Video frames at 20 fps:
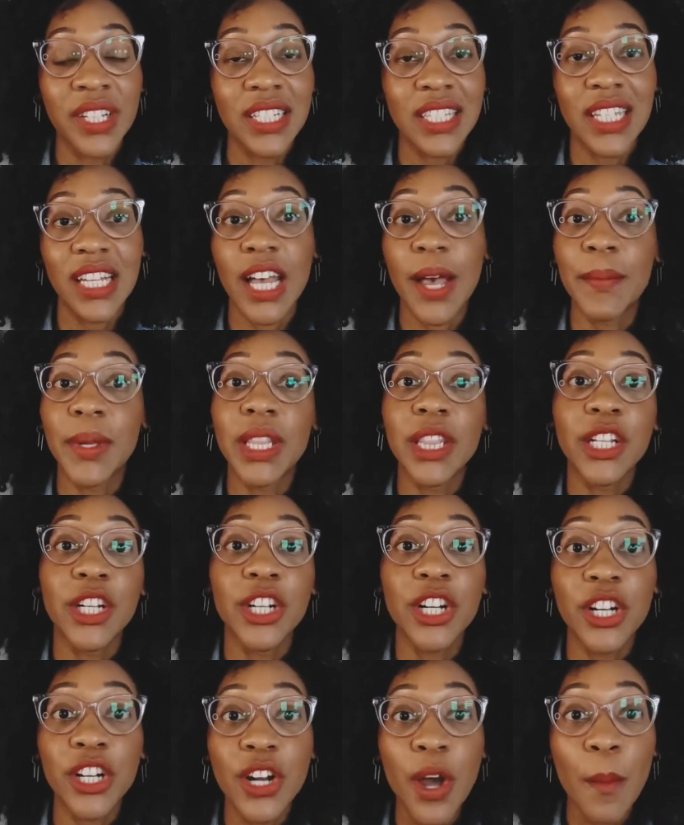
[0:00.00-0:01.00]
to come and
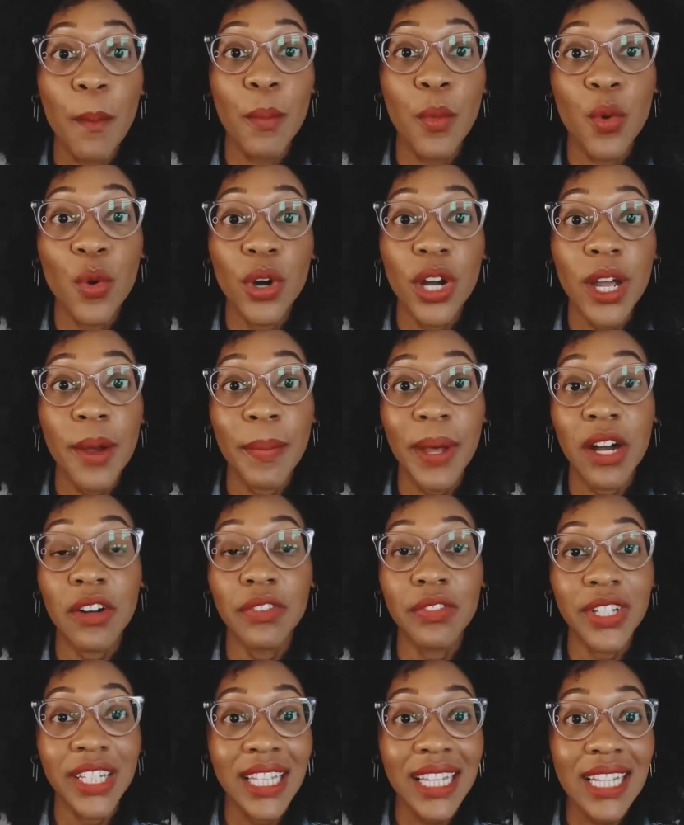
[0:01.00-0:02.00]
learn more about
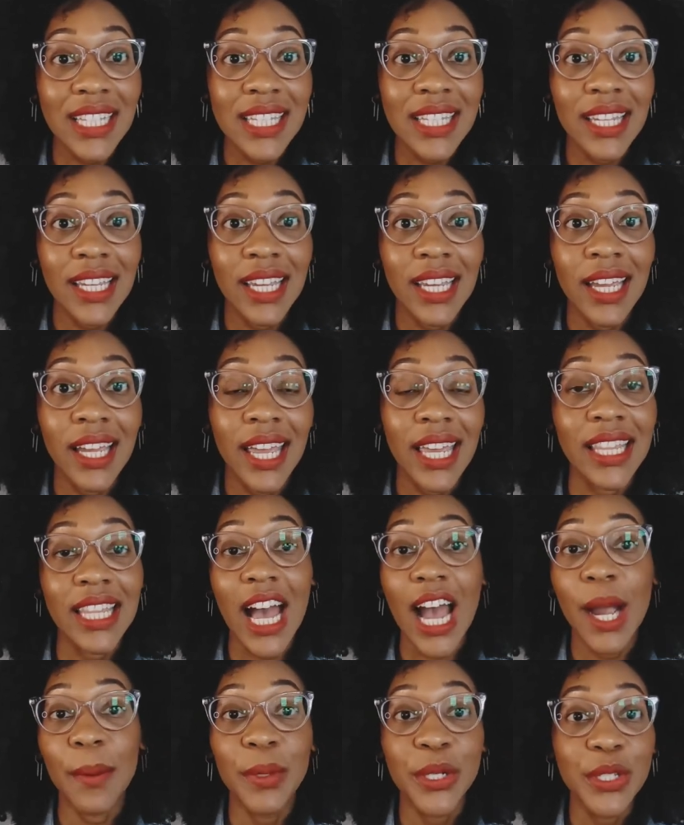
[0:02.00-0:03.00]
freelancing and the
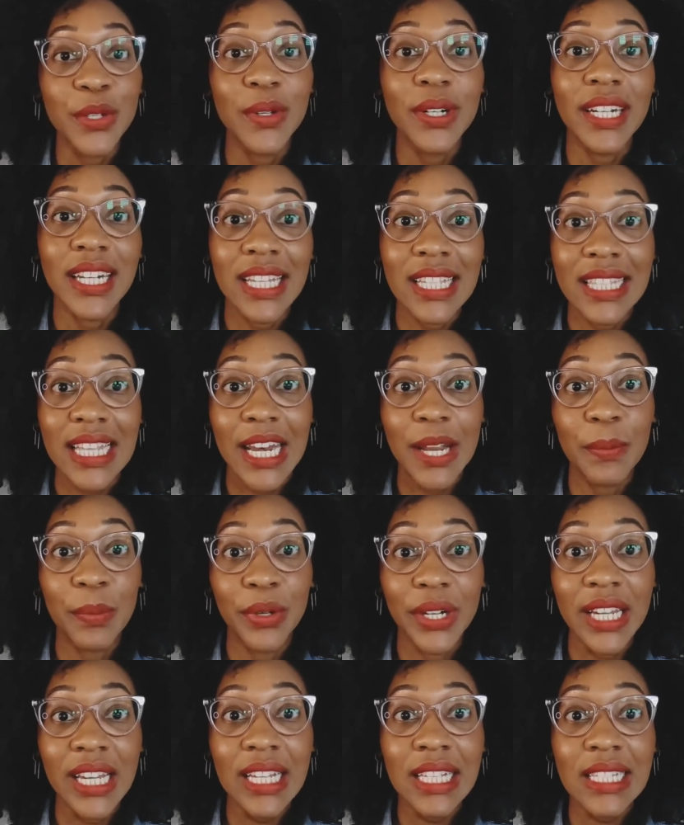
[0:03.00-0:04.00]
opportunities that it
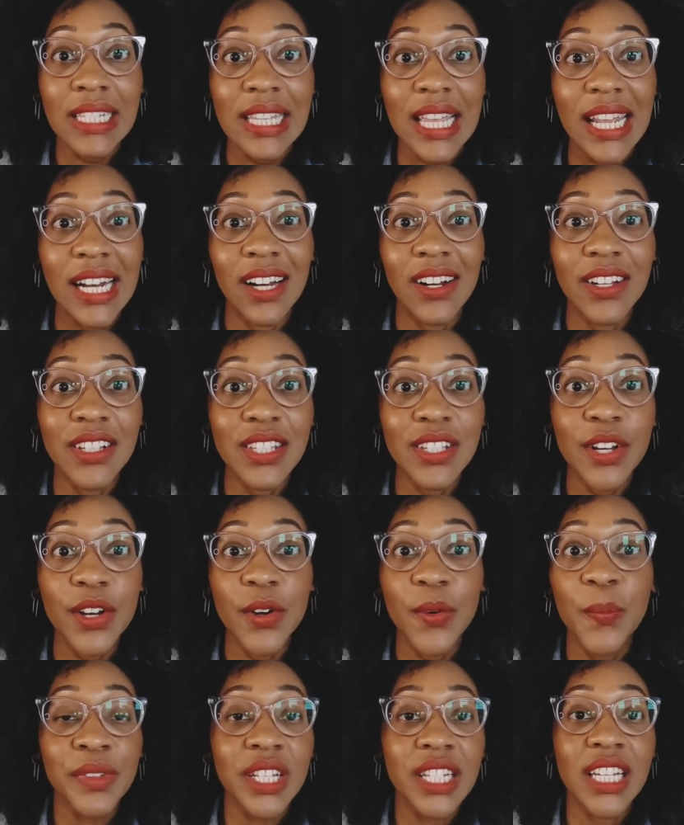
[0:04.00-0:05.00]
brings, and
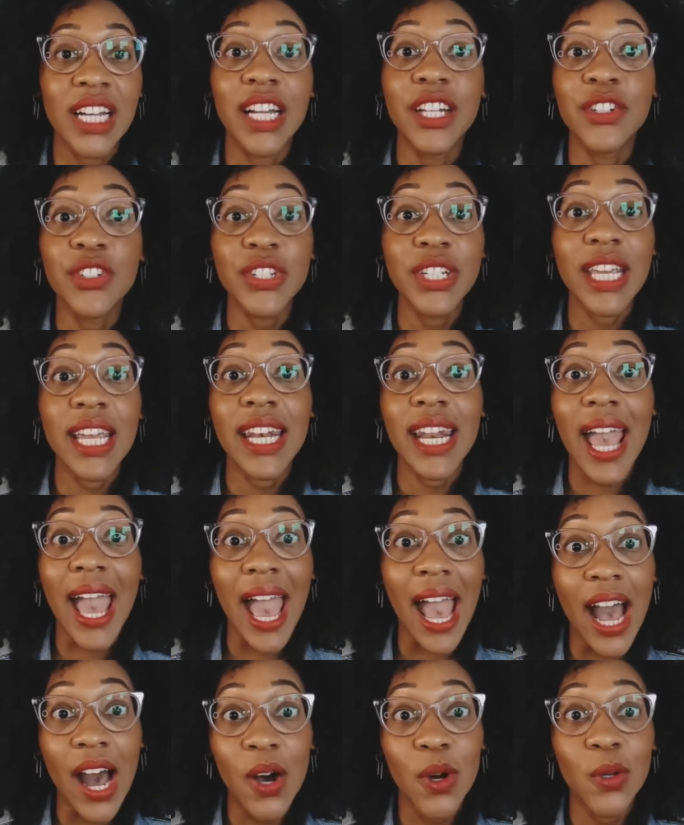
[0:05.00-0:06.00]
also to understand
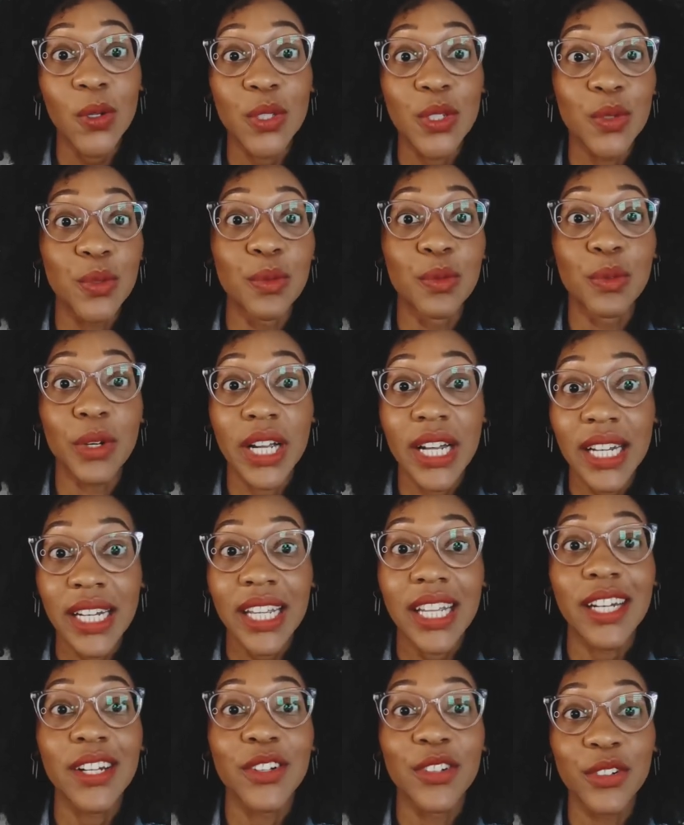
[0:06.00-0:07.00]
how to run
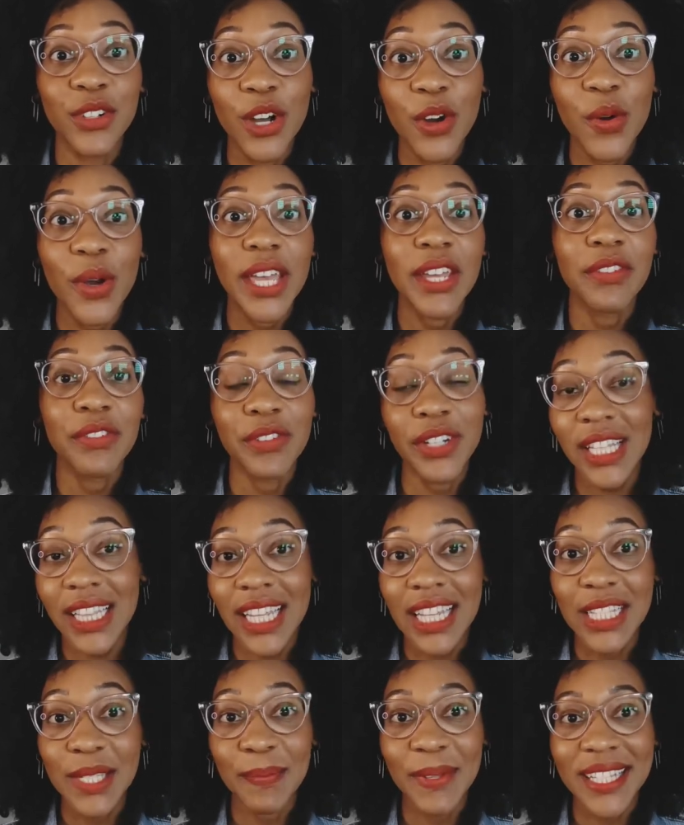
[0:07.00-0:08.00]
and grow a
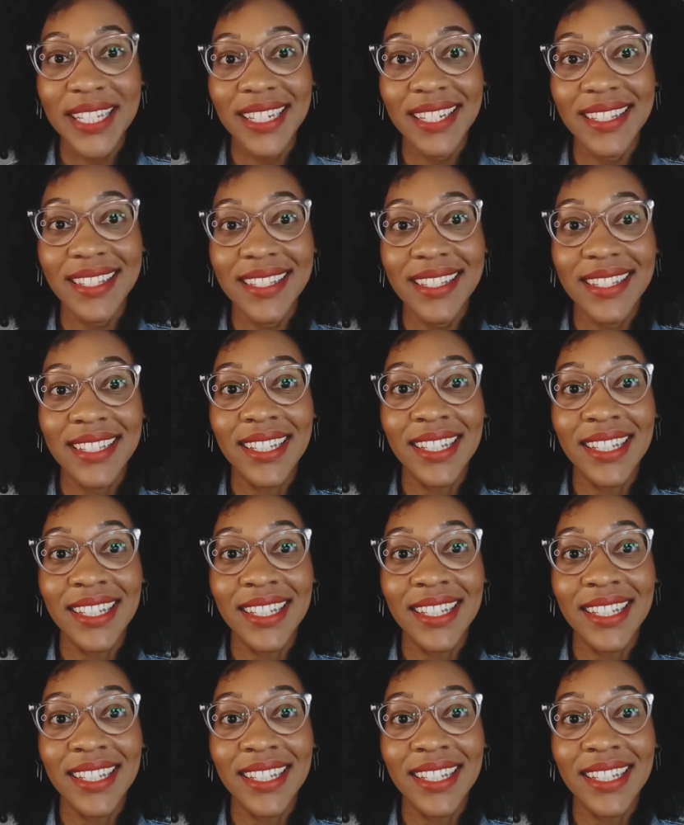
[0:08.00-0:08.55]
freelance business.